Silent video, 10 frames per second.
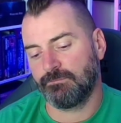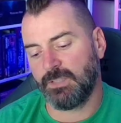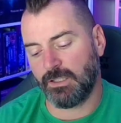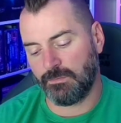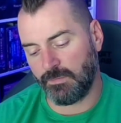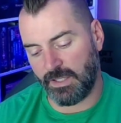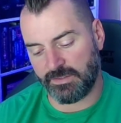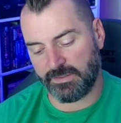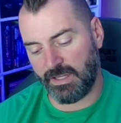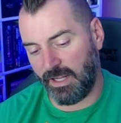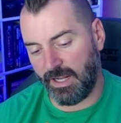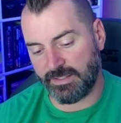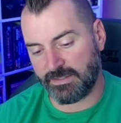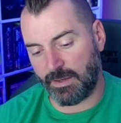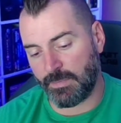
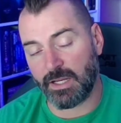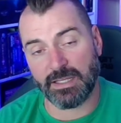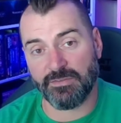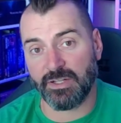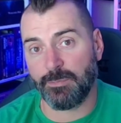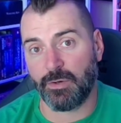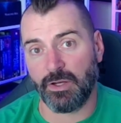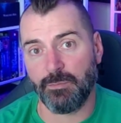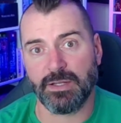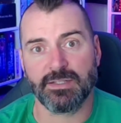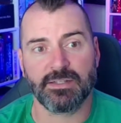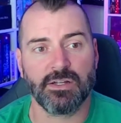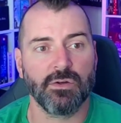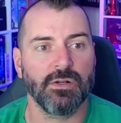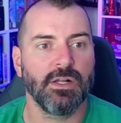I'm not giving up on it because I
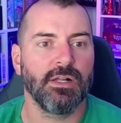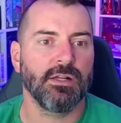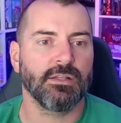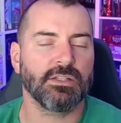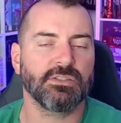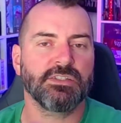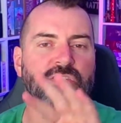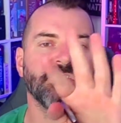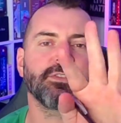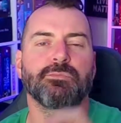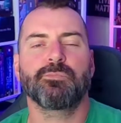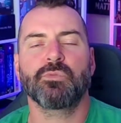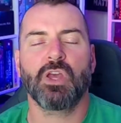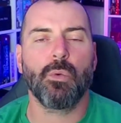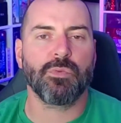know, let's just
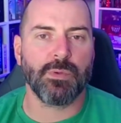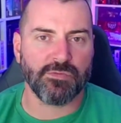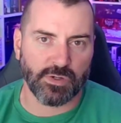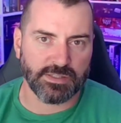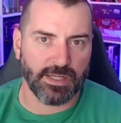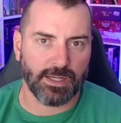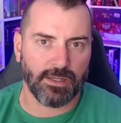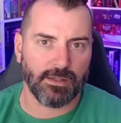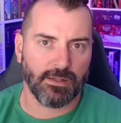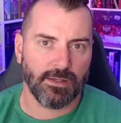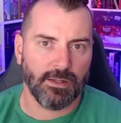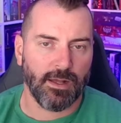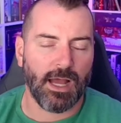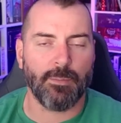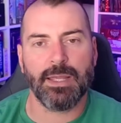go with me for a second.
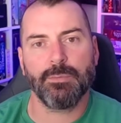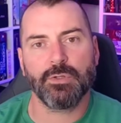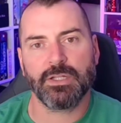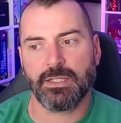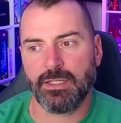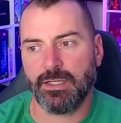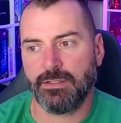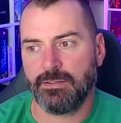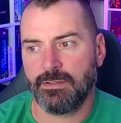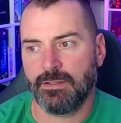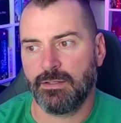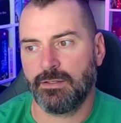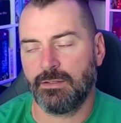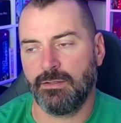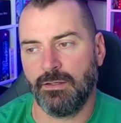I'm able to get
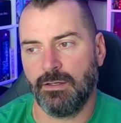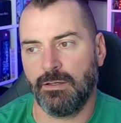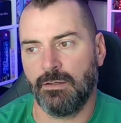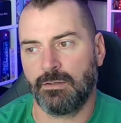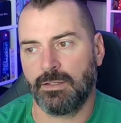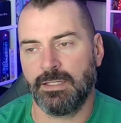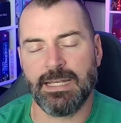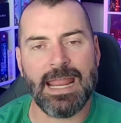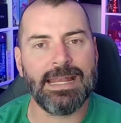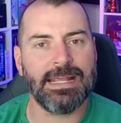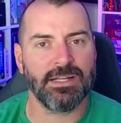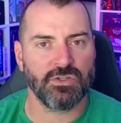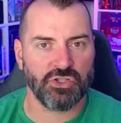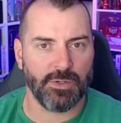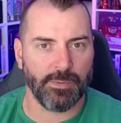the Canadian
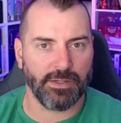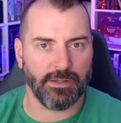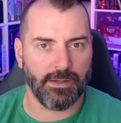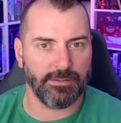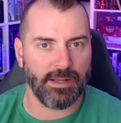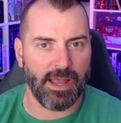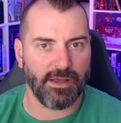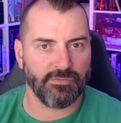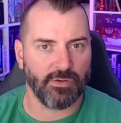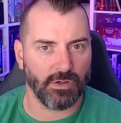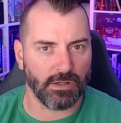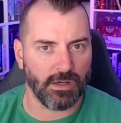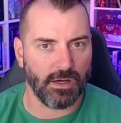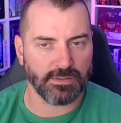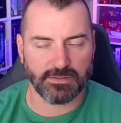shipping cut in half on
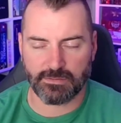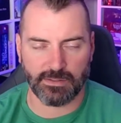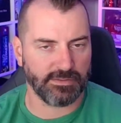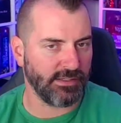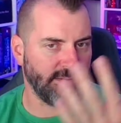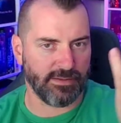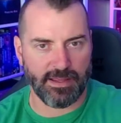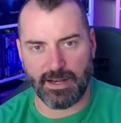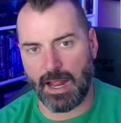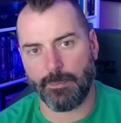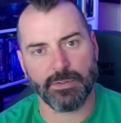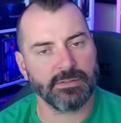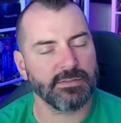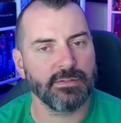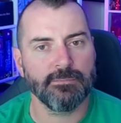costs. Let's say that happens.